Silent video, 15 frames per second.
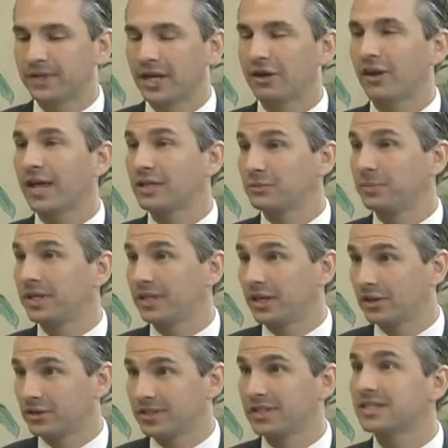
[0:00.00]
Caroline's been
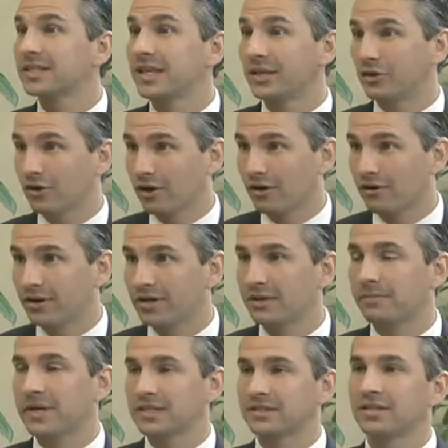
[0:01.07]
there since kindergarten,
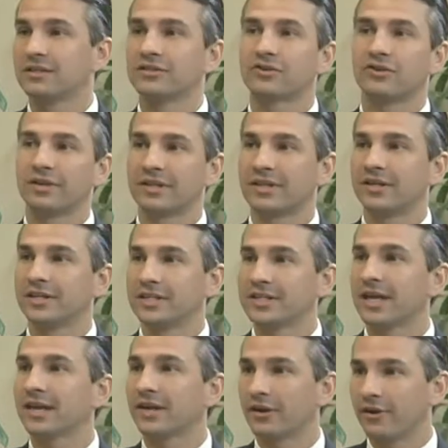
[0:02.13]
and my son started there in the
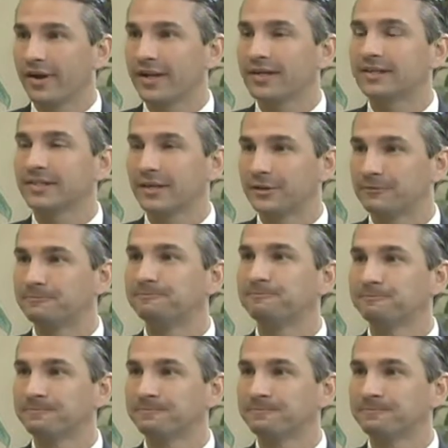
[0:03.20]
2nd grade. So